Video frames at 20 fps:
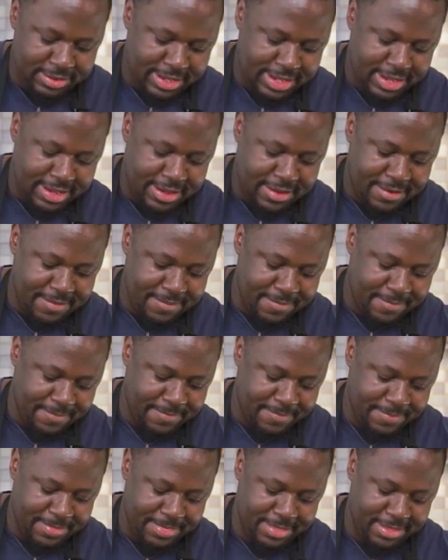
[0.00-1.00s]
Okay.
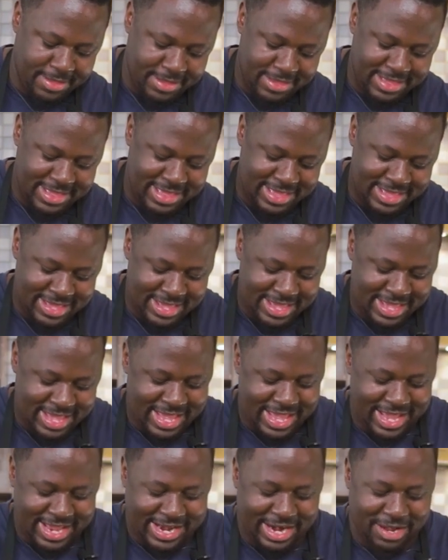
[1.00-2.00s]

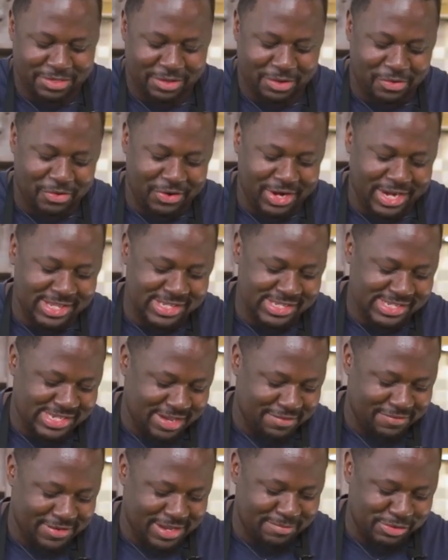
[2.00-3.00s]
Now the greens
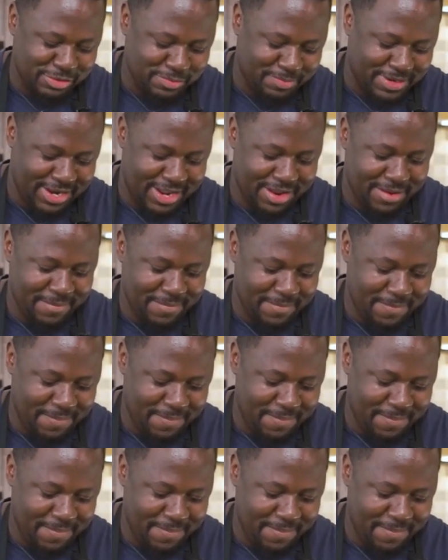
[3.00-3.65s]
have come to play.